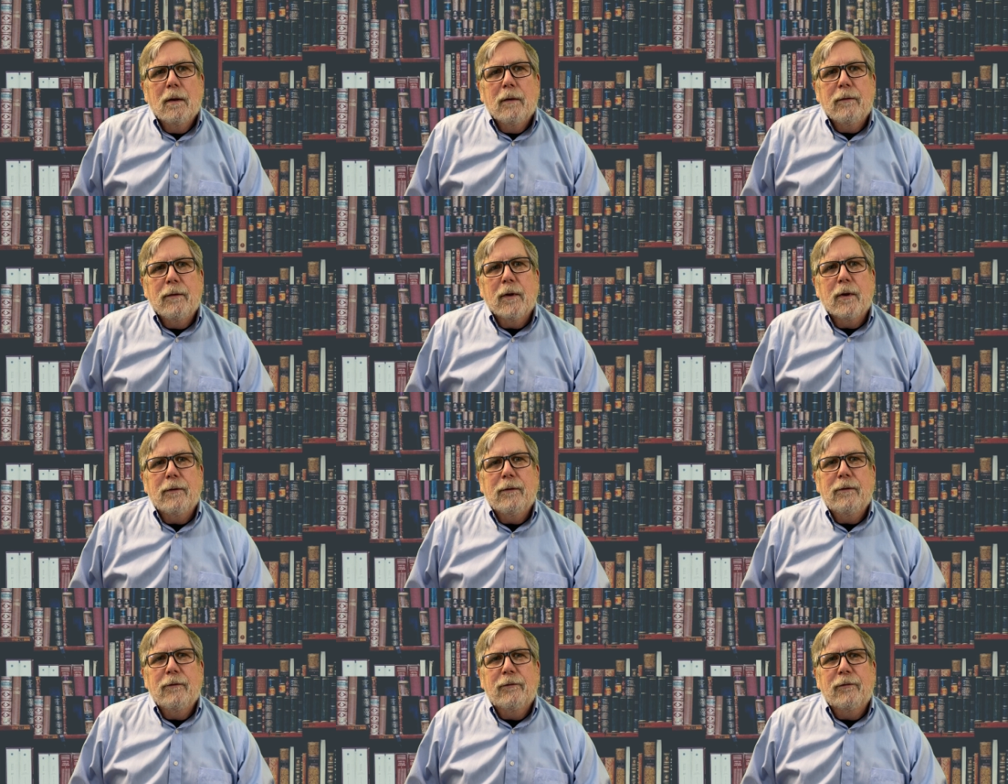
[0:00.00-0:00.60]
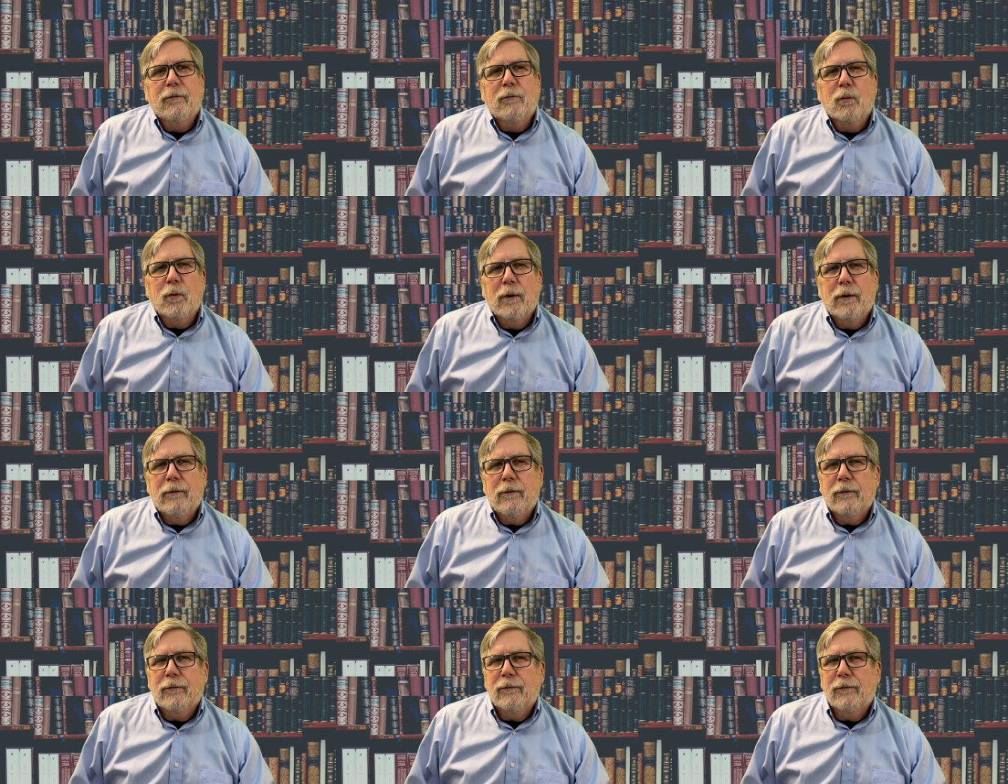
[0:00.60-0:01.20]
th this is
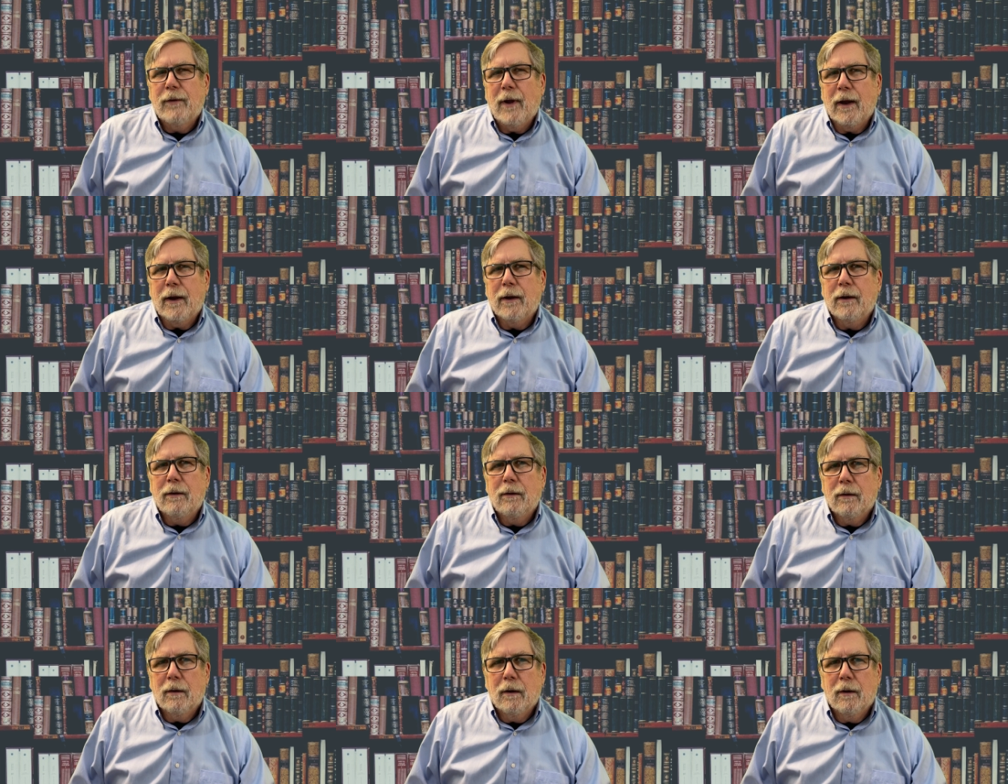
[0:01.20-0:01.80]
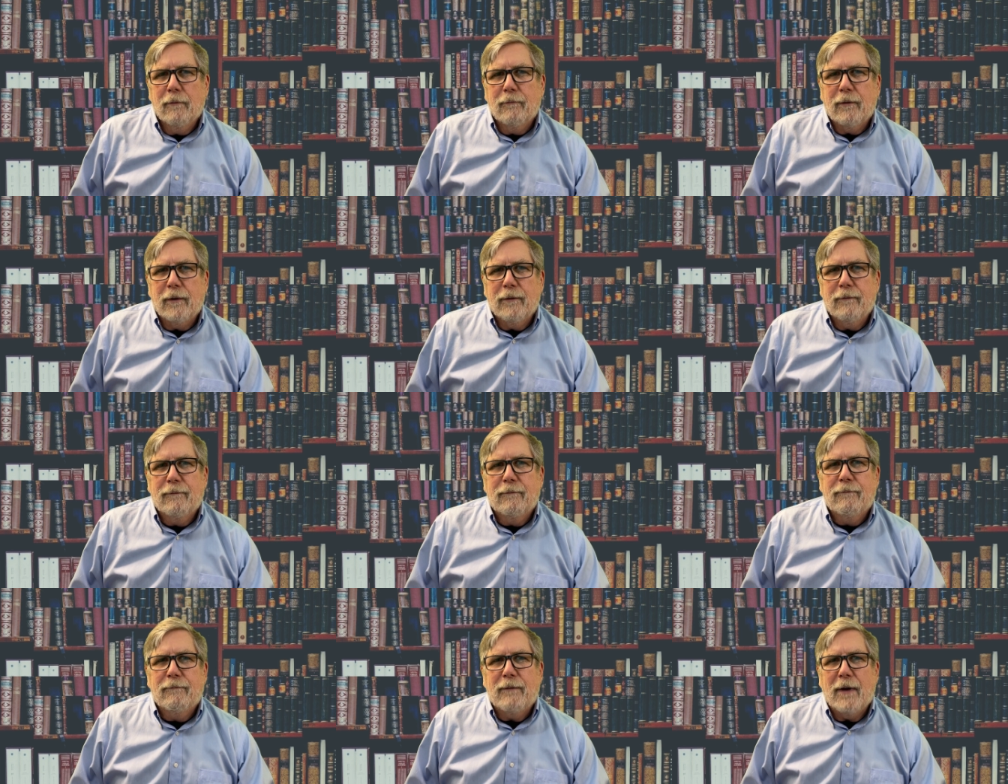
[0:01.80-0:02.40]
really the second of a
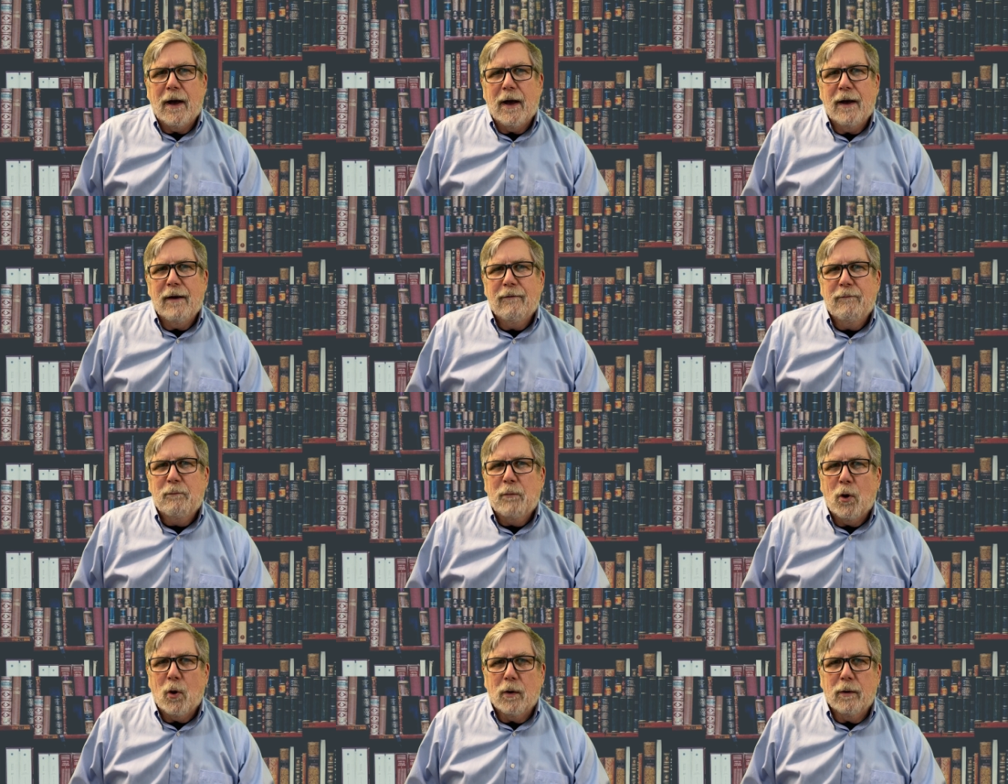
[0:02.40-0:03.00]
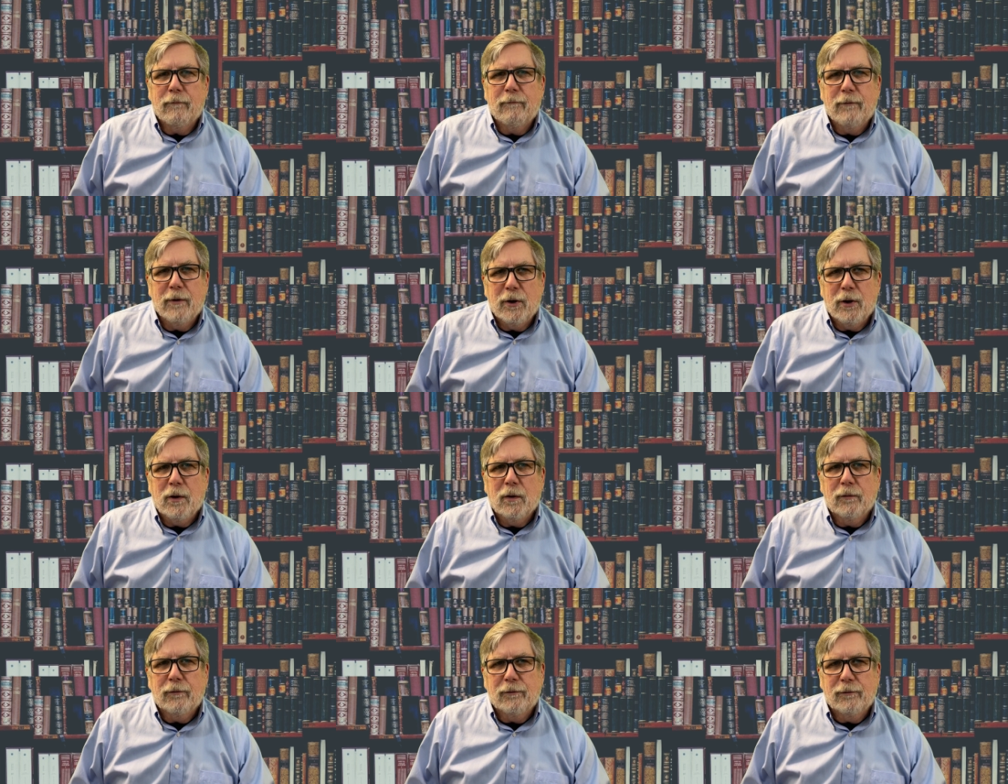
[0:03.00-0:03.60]
five-part
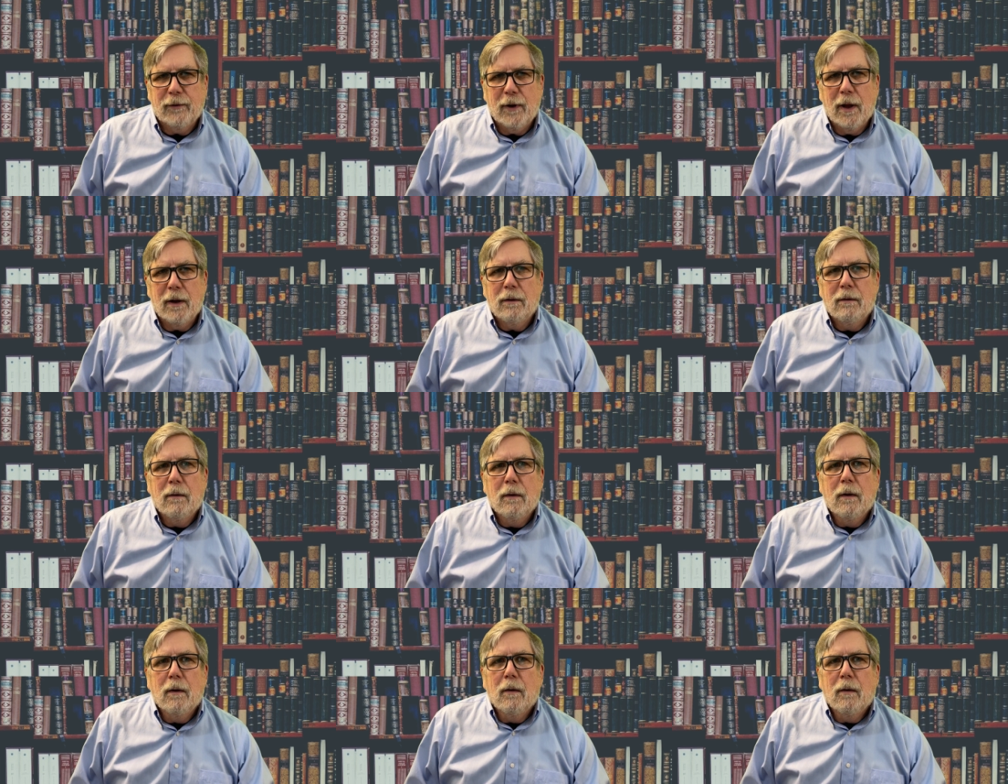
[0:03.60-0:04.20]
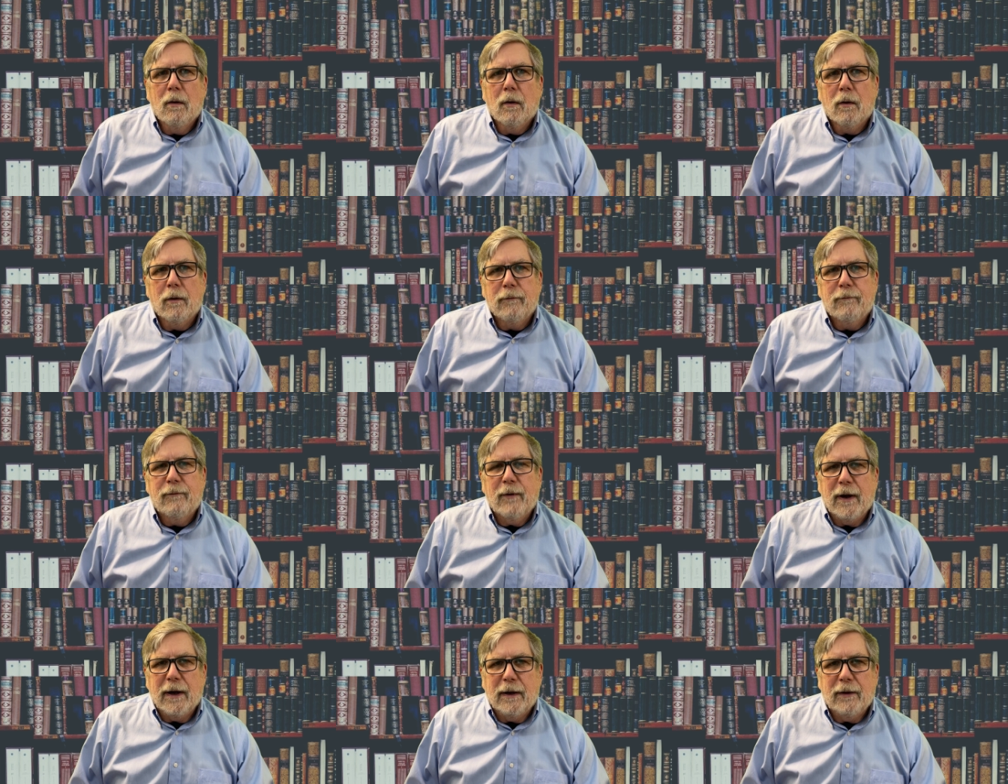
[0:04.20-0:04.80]
video set on
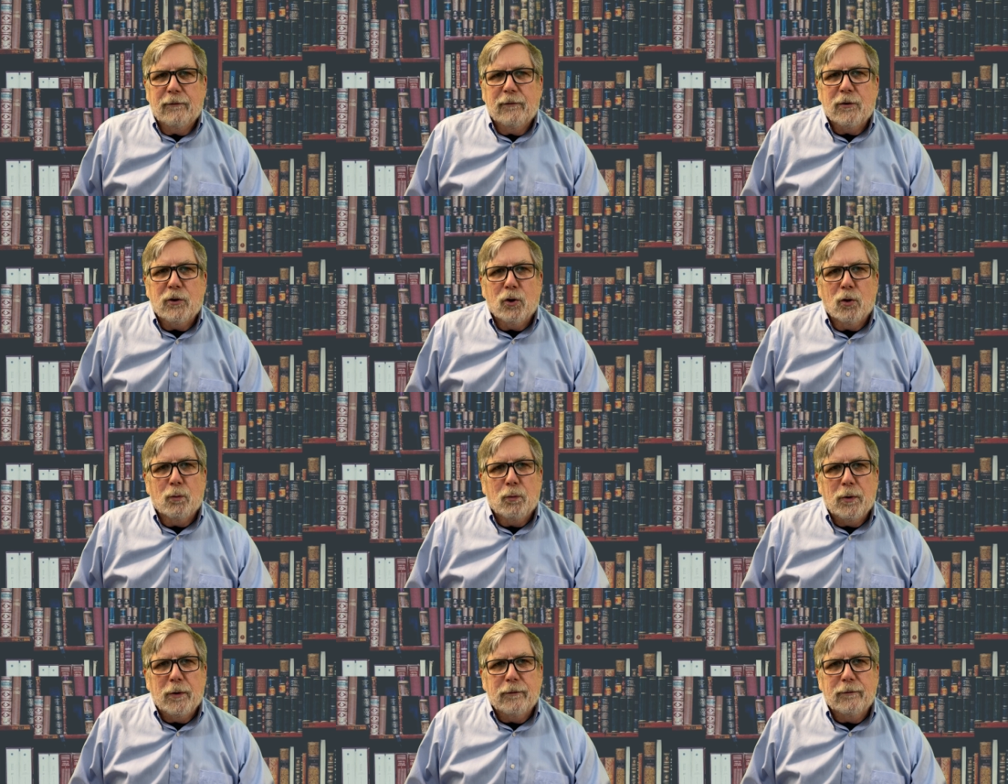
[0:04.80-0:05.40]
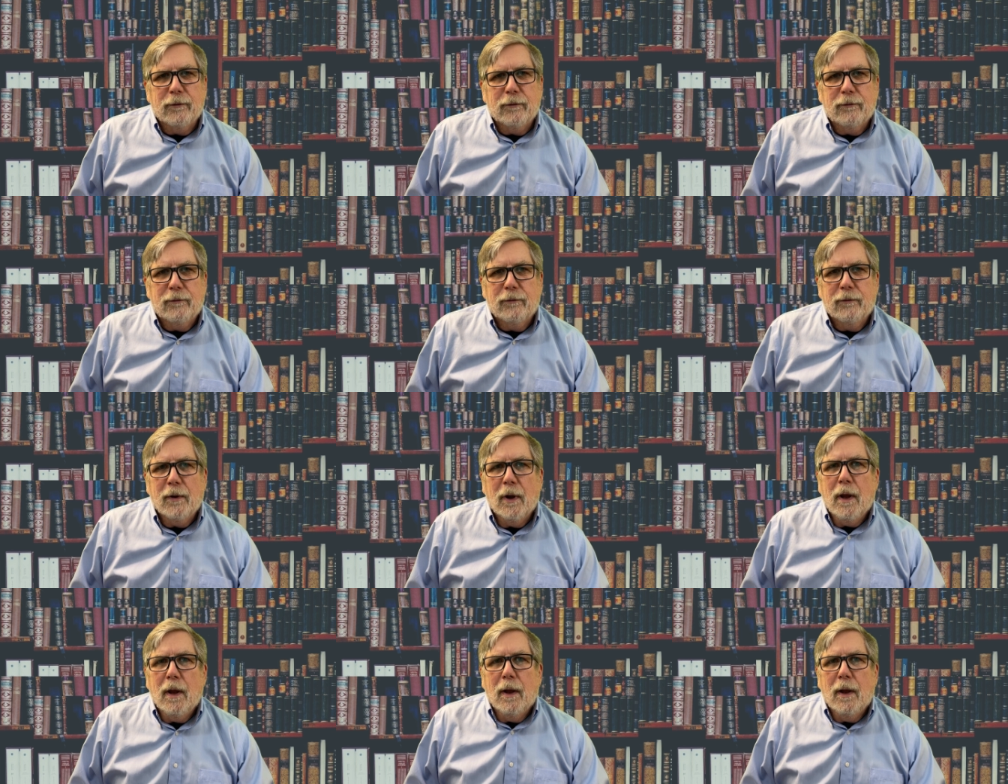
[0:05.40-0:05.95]
financing your business.